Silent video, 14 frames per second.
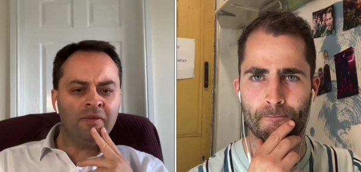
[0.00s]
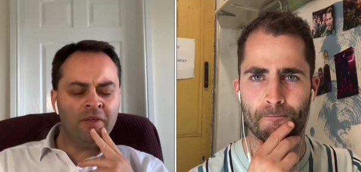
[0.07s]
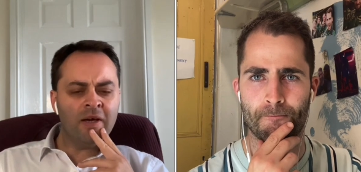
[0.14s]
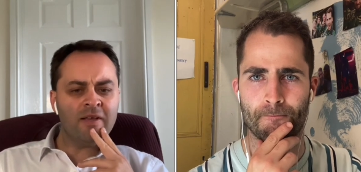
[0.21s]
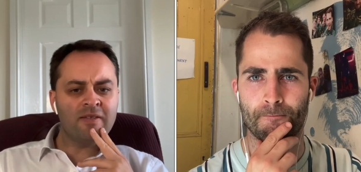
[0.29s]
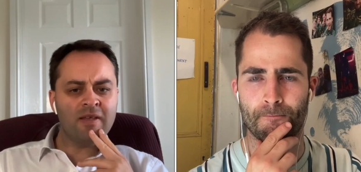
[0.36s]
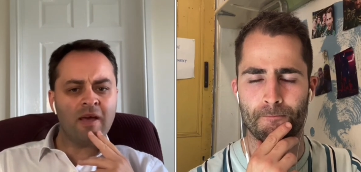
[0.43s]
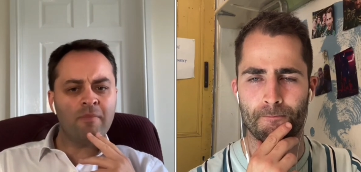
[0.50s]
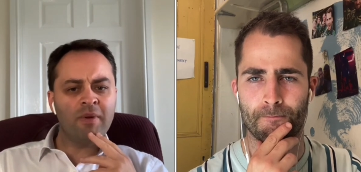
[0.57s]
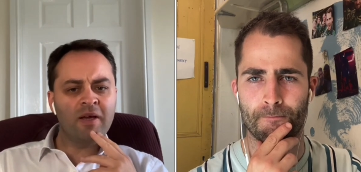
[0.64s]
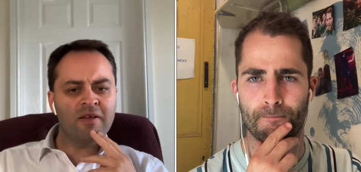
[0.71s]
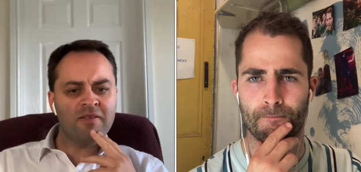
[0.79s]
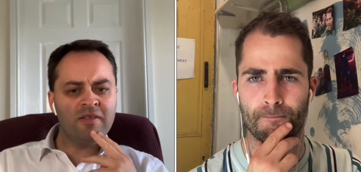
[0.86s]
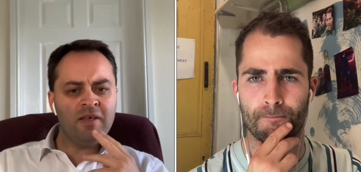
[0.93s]
Speaker 1: does, yeah,
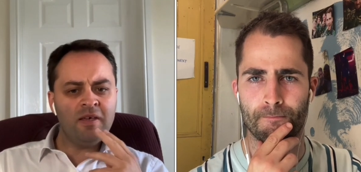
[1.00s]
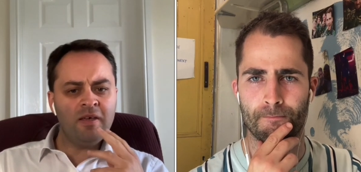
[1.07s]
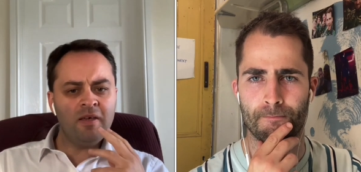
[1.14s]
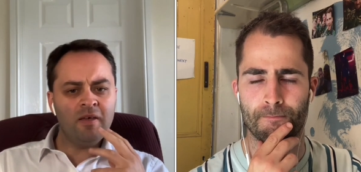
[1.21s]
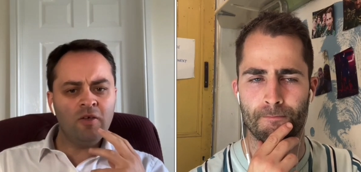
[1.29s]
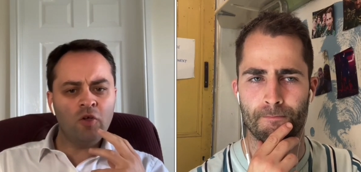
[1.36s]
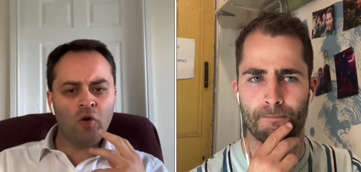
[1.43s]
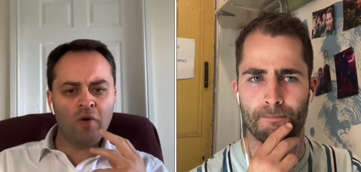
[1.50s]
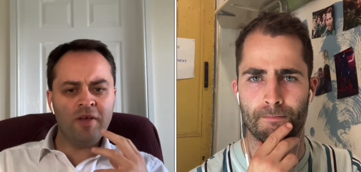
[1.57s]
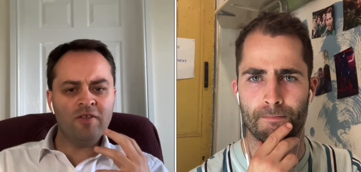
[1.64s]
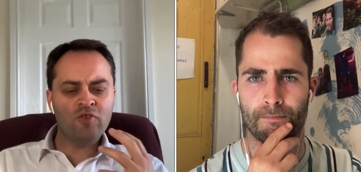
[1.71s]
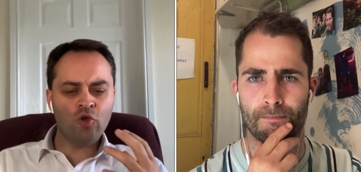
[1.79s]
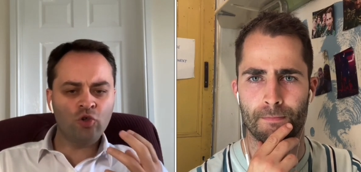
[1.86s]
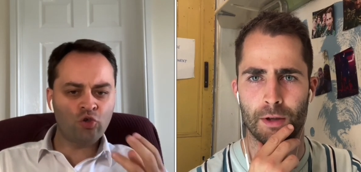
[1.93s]
because he, you know,
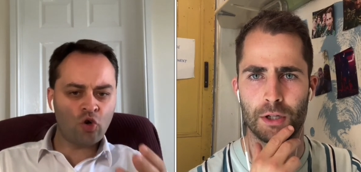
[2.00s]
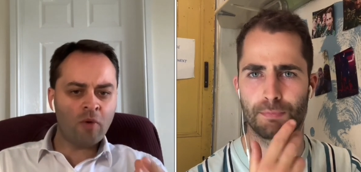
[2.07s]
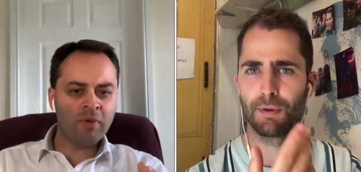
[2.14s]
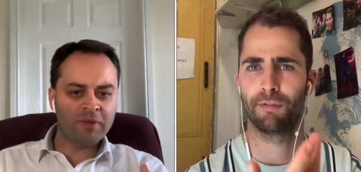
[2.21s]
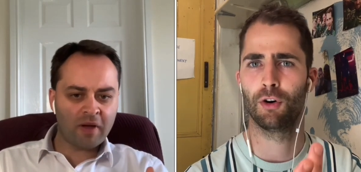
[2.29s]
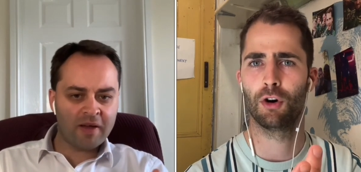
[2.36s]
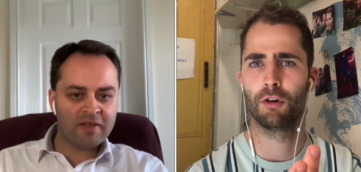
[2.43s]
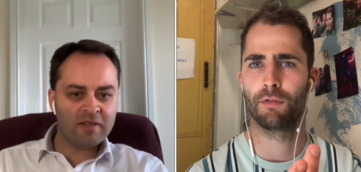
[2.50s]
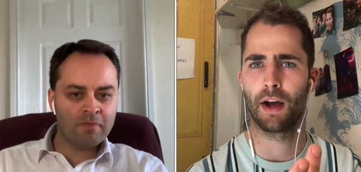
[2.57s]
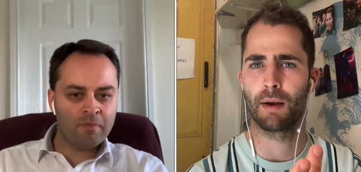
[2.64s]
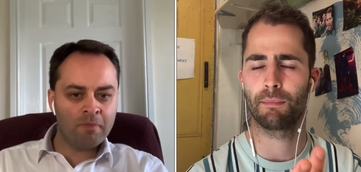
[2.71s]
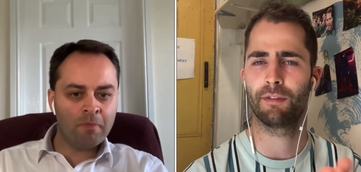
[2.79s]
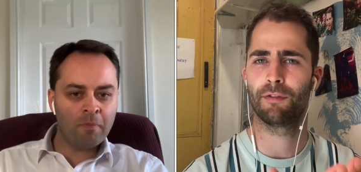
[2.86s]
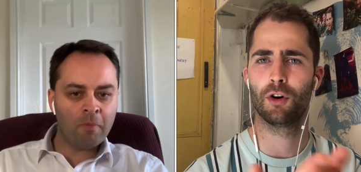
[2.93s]
Speaker 2: he's so
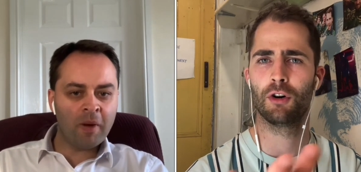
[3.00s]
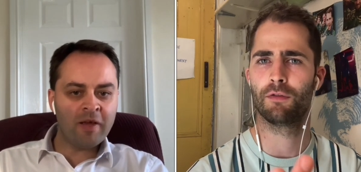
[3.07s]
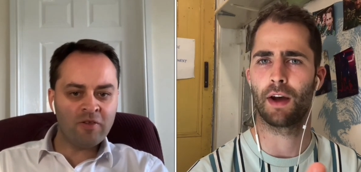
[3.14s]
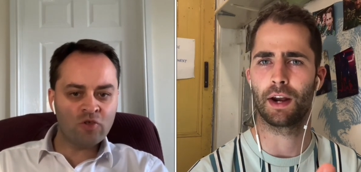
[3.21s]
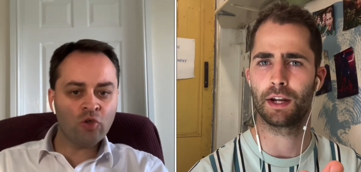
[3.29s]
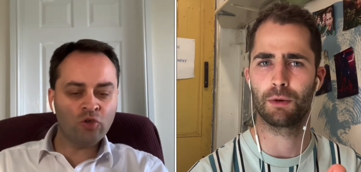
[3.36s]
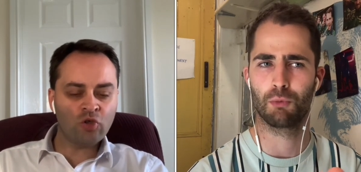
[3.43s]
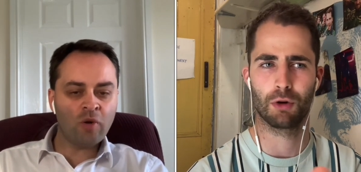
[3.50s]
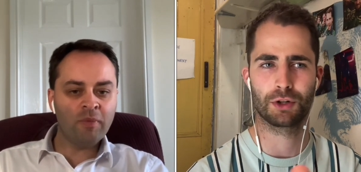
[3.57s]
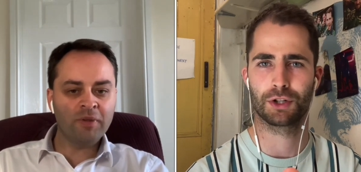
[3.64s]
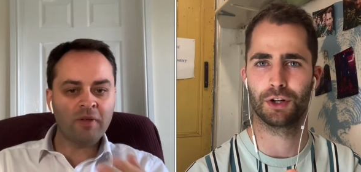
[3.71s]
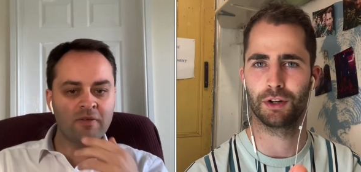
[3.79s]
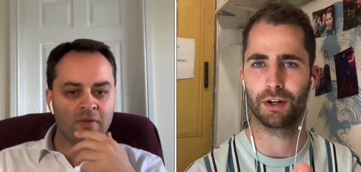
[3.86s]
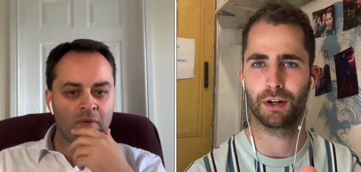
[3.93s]
traumatized. Before then,
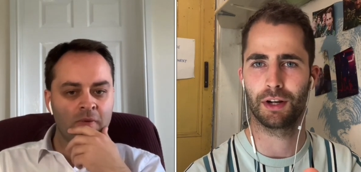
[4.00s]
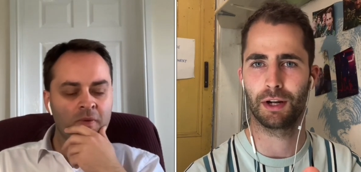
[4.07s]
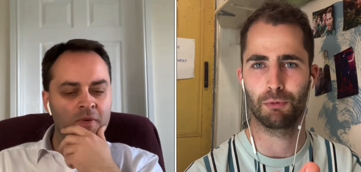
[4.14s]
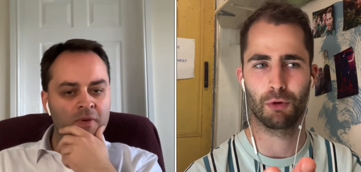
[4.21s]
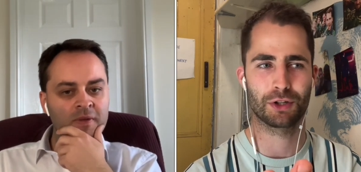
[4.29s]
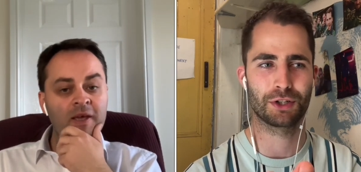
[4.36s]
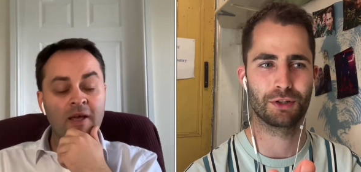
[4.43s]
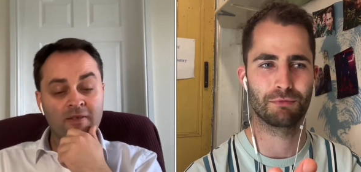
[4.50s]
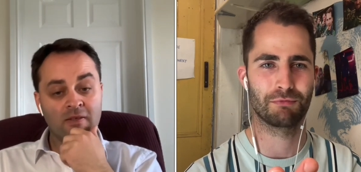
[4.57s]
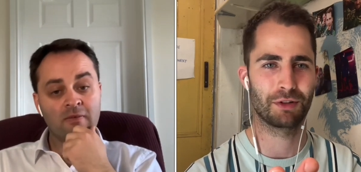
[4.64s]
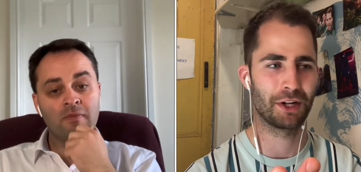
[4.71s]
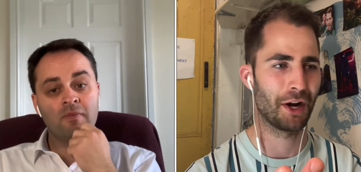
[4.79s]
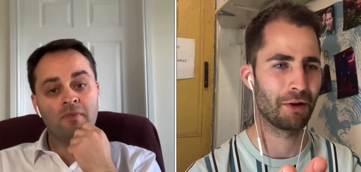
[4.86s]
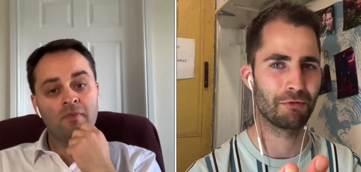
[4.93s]
so he wasn't, yes,
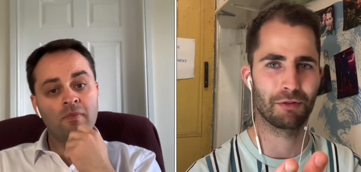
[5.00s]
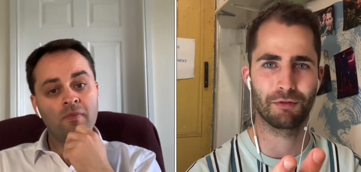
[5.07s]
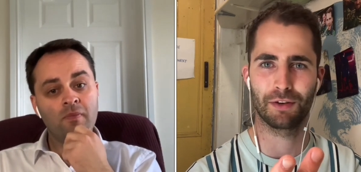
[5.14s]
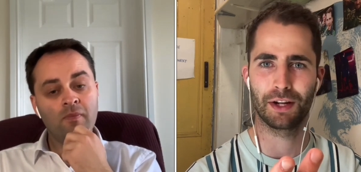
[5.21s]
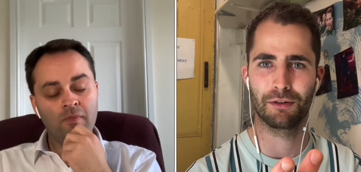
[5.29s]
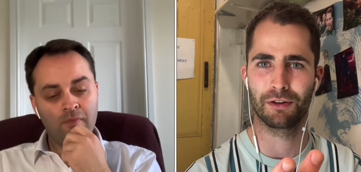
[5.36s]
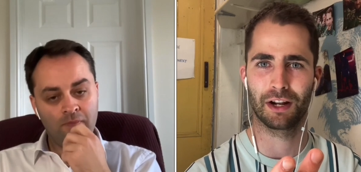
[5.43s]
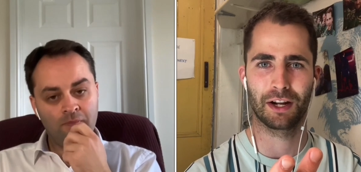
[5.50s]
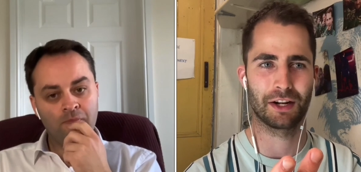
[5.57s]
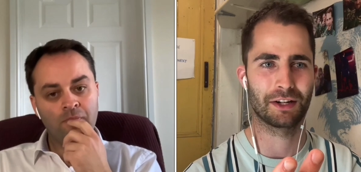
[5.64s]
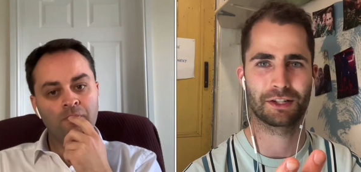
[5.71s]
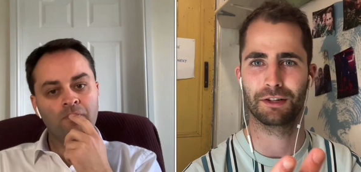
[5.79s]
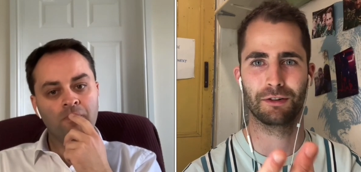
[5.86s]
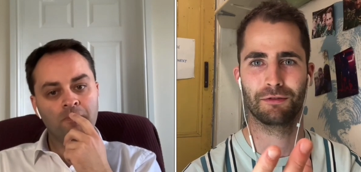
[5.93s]
you know, revealing
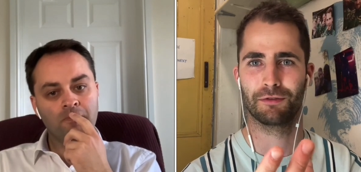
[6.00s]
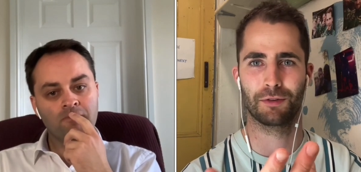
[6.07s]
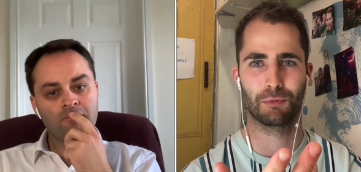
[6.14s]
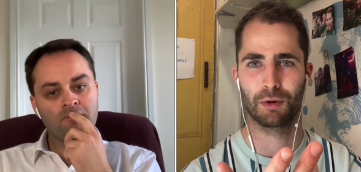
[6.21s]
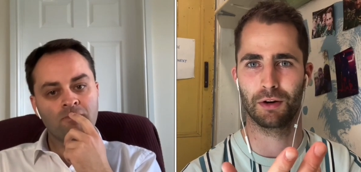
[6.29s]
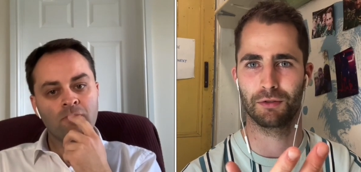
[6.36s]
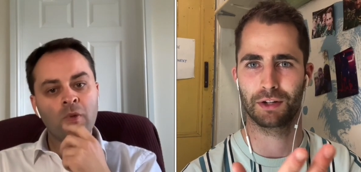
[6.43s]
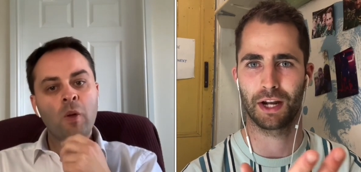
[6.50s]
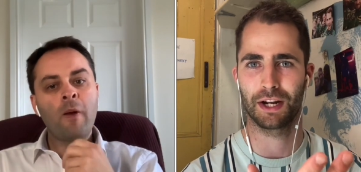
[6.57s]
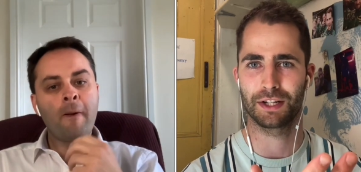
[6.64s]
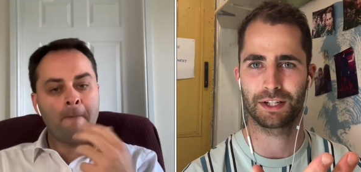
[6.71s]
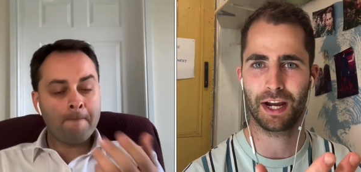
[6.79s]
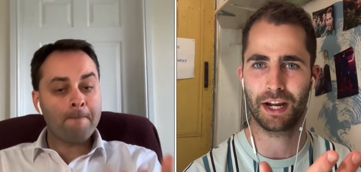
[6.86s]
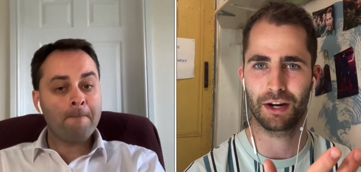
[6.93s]
to the world that he's
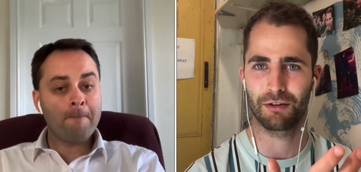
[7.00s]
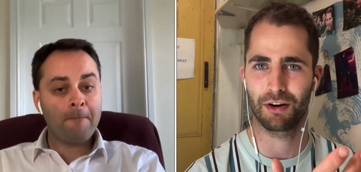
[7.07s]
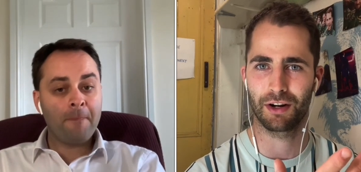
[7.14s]
gay or